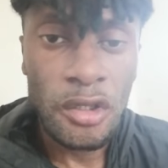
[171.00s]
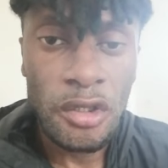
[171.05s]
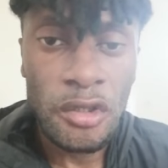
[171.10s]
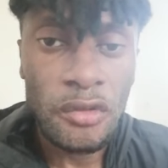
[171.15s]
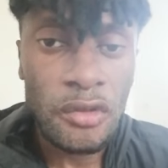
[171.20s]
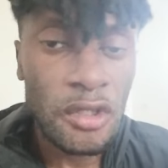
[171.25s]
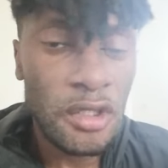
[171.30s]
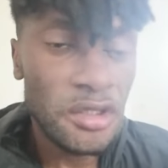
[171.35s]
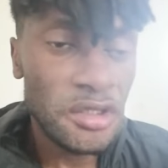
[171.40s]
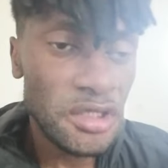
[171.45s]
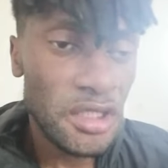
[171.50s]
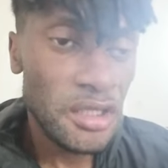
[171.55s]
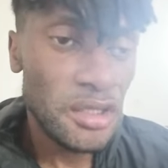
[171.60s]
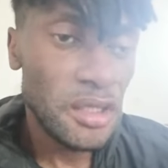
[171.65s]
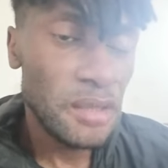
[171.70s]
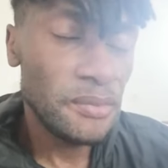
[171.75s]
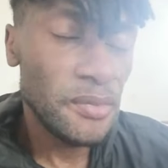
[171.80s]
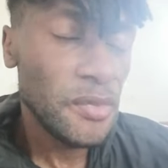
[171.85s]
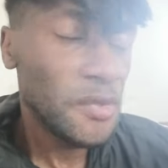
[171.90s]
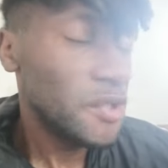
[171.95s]
you contact
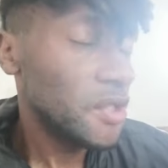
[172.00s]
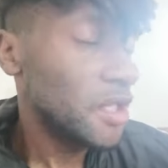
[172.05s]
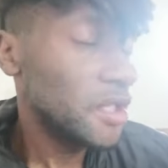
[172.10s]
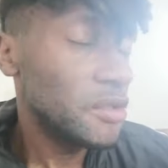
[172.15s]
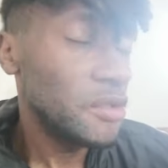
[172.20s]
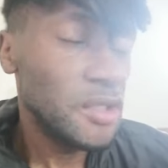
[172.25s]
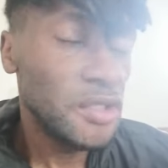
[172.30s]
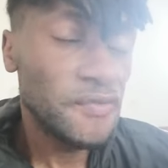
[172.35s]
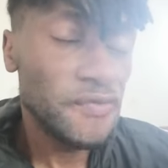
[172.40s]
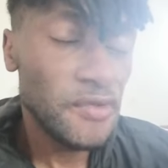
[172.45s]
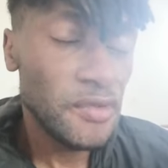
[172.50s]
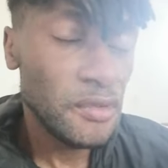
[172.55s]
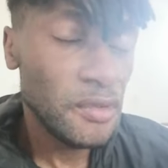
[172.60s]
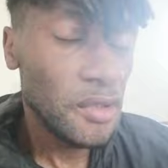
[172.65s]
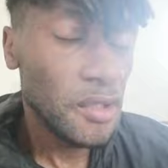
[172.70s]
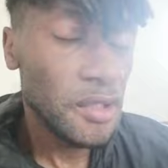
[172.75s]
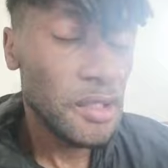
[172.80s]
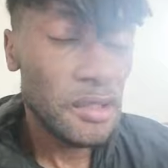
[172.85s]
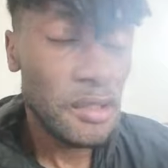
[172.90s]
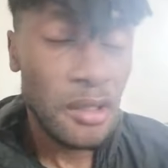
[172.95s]
them, they don't
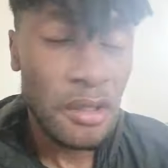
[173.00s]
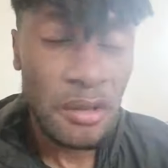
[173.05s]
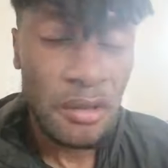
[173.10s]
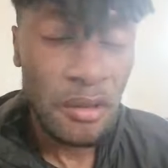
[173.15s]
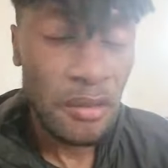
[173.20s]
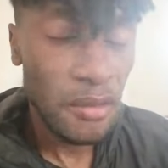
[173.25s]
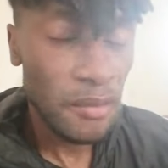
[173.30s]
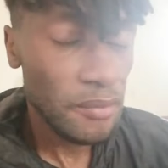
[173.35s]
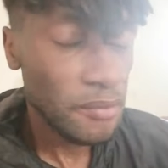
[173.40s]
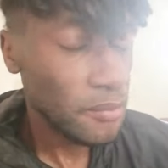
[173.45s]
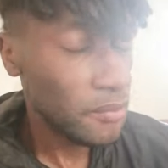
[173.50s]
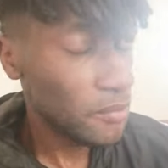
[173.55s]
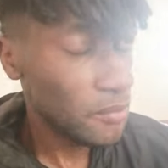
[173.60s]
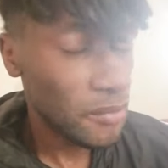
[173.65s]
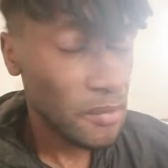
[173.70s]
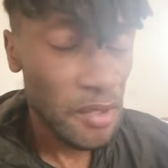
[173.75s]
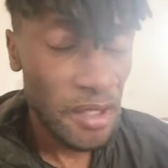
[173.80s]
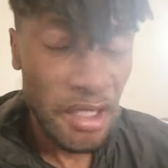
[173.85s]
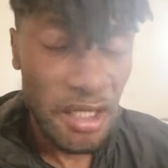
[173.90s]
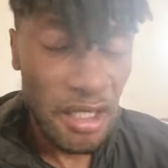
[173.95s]
even like
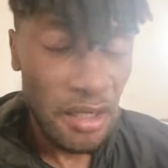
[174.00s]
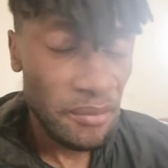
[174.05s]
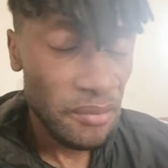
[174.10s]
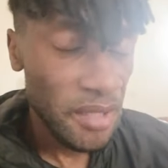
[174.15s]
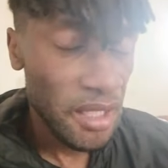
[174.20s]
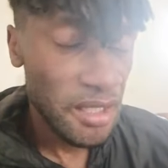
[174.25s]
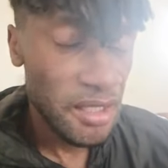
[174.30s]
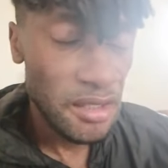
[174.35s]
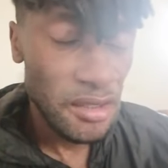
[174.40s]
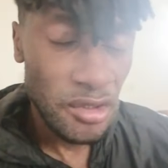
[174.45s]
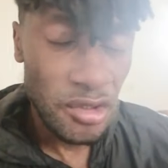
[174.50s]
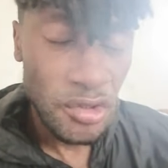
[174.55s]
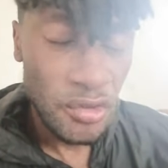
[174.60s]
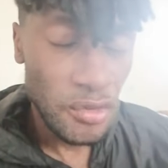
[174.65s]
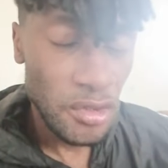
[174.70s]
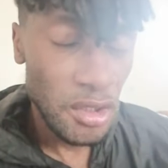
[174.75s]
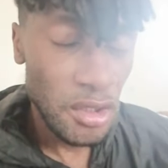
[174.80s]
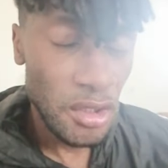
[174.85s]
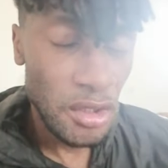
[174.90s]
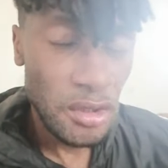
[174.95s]
get back
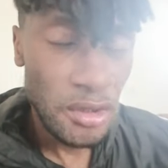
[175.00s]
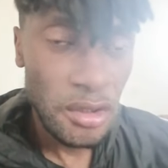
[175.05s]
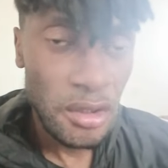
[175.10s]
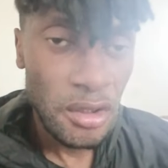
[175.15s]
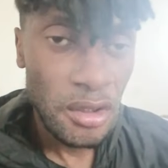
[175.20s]
to you.